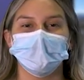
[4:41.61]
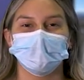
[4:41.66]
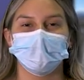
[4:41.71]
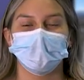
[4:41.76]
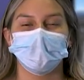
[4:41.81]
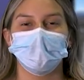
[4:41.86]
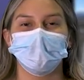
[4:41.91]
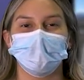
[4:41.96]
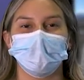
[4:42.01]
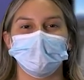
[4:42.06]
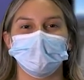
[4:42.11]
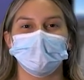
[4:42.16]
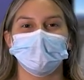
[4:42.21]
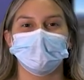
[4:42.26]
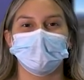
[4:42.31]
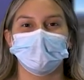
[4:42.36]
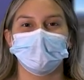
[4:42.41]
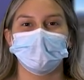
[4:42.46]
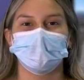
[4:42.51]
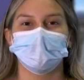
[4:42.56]
Check your emails
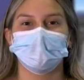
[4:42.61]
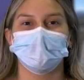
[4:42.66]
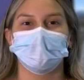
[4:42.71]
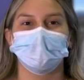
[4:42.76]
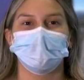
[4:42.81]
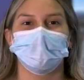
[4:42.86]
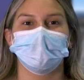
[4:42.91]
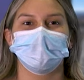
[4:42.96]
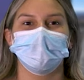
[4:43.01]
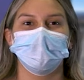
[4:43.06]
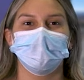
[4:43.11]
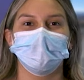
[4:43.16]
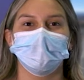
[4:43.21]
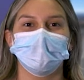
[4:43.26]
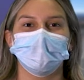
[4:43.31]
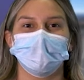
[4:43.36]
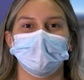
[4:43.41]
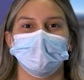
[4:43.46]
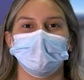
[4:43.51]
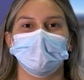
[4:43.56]
for more specific
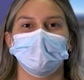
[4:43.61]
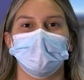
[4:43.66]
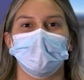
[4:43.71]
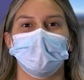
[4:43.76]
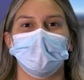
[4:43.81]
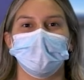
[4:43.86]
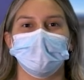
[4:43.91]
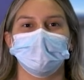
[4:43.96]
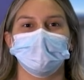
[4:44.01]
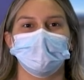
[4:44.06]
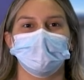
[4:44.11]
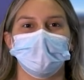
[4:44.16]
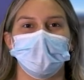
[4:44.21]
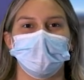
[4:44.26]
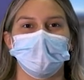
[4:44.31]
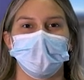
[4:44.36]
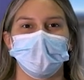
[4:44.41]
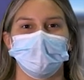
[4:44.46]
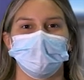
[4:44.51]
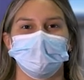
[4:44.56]
details on these programs or
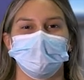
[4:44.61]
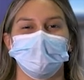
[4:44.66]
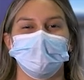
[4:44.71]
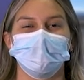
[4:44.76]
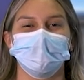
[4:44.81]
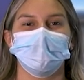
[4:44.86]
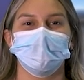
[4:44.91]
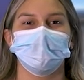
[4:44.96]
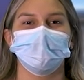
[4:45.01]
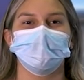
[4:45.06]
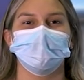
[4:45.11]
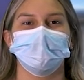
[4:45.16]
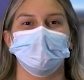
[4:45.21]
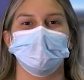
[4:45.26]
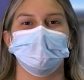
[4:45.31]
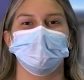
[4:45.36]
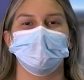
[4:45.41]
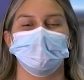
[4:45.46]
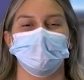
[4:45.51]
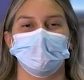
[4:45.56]
drop by the CCRC
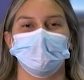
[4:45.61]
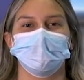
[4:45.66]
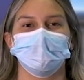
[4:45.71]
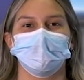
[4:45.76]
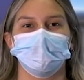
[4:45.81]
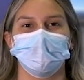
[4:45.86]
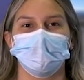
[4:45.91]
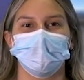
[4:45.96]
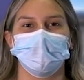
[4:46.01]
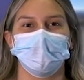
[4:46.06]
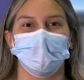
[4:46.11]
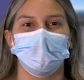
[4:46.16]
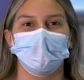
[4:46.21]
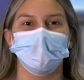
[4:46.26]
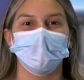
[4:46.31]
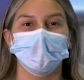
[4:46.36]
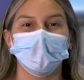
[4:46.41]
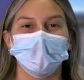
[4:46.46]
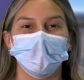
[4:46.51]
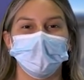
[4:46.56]
and see Ms. Rubio.
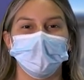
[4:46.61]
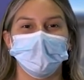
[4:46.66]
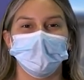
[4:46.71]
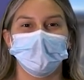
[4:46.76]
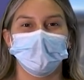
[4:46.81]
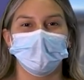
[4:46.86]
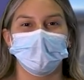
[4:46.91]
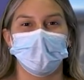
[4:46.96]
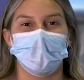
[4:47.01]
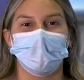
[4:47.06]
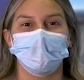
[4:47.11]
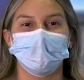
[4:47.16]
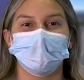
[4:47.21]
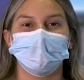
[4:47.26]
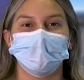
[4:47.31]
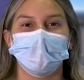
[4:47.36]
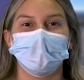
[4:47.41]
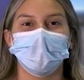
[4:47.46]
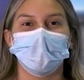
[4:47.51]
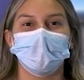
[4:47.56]
Now,
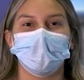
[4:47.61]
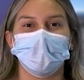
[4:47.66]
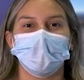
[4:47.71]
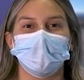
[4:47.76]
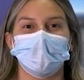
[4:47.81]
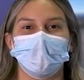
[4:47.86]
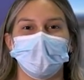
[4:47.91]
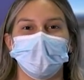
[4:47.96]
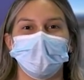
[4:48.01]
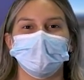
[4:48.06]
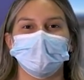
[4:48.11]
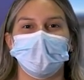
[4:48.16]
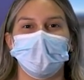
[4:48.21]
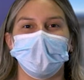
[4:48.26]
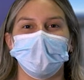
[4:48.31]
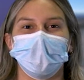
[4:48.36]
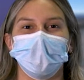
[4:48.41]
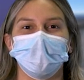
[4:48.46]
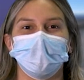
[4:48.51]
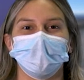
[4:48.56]
let's take a quick break to
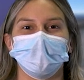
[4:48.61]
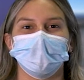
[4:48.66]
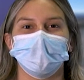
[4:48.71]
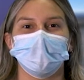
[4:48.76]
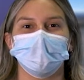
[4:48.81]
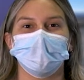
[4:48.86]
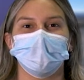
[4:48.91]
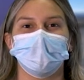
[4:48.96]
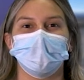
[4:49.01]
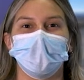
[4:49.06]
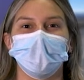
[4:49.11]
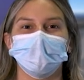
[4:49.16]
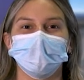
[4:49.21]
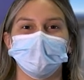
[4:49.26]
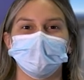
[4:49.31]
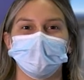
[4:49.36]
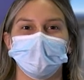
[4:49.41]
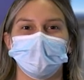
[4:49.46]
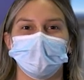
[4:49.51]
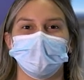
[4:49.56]
highlight one of the, the
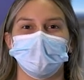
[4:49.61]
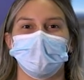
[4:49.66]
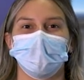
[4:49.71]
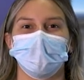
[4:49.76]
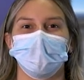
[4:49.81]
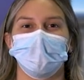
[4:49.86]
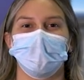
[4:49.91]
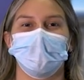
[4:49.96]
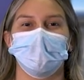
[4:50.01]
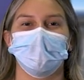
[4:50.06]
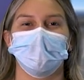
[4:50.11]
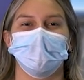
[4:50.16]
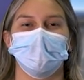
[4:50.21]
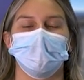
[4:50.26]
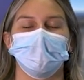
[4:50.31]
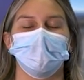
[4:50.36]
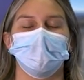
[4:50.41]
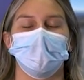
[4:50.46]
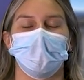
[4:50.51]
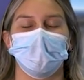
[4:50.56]
projects we've been working on
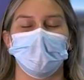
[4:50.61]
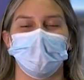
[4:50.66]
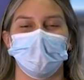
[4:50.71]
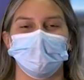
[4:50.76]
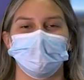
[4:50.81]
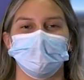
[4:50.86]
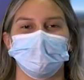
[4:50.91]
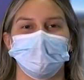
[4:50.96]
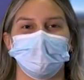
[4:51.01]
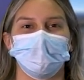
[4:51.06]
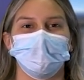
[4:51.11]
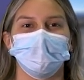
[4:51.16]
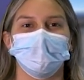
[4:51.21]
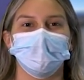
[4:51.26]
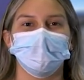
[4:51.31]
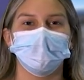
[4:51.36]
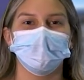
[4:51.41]
here in broadcasting.